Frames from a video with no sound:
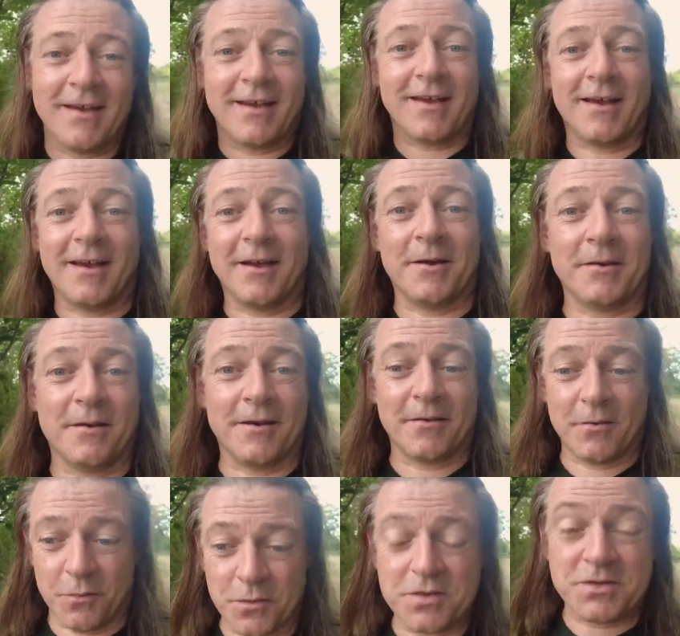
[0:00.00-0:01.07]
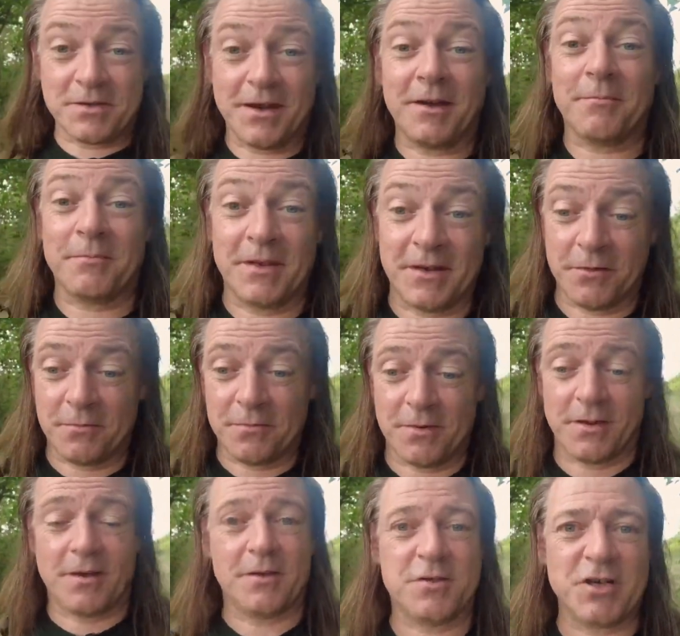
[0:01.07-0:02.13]

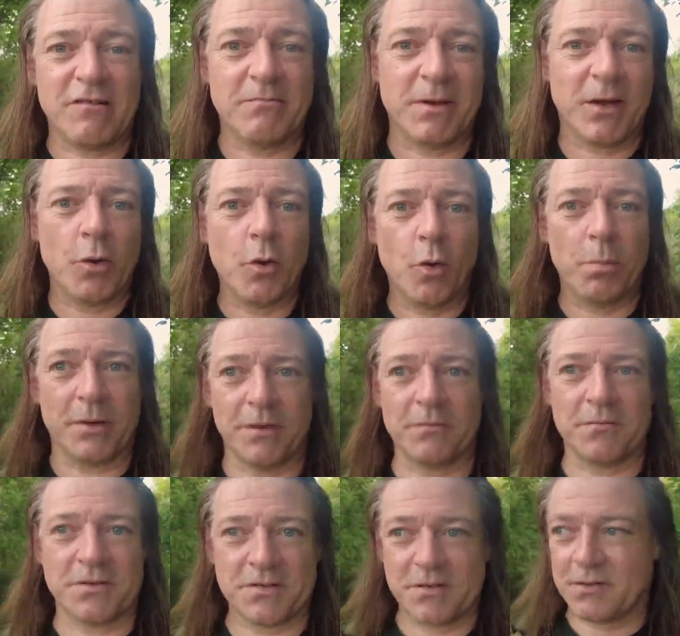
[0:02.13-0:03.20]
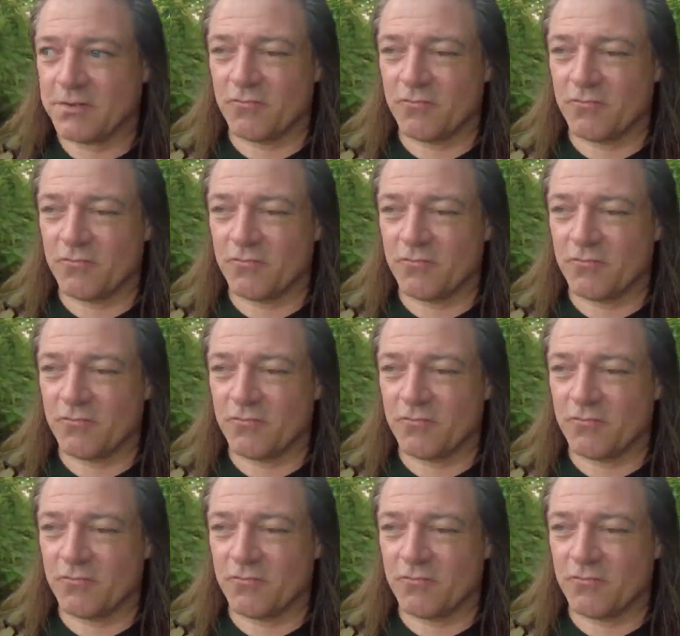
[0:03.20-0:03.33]
Jeremy Corbyn was